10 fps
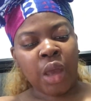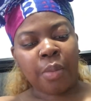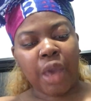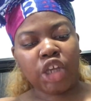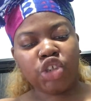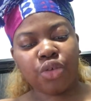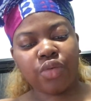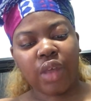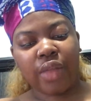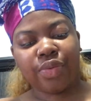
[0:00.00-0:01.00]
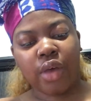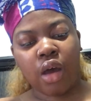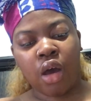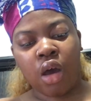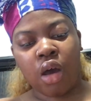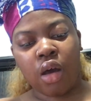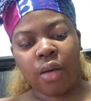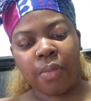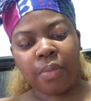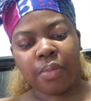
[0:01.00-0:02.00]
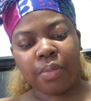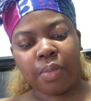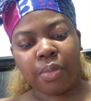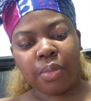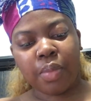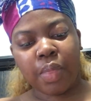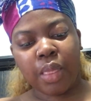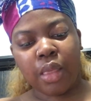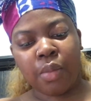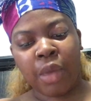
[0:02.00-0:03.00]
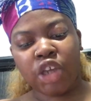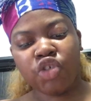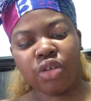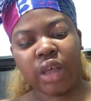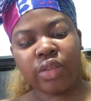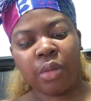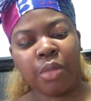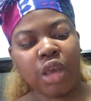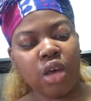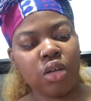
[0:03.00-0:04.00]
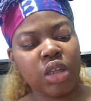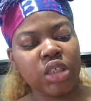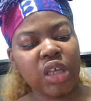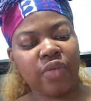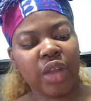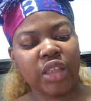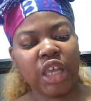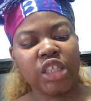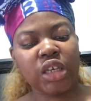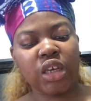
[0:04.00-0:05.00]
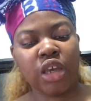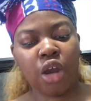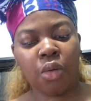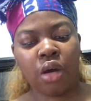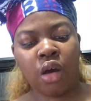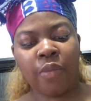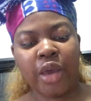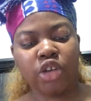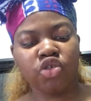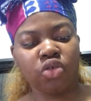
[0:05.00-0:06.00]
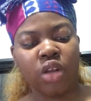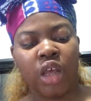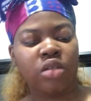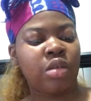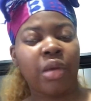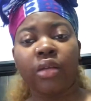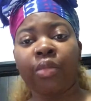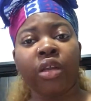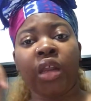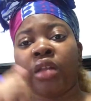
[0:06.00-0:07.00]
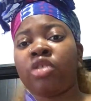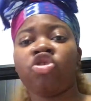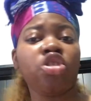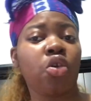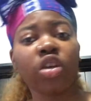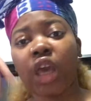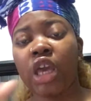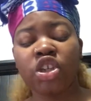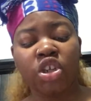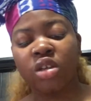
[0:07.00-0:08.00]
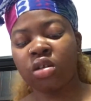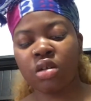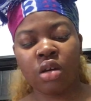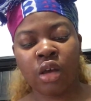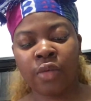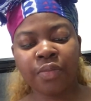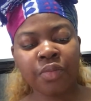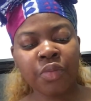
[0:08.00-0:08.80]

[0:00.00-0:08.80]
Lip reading: Make sure that the meal and stuff like that's taken care of, making sure that that she okay, she good.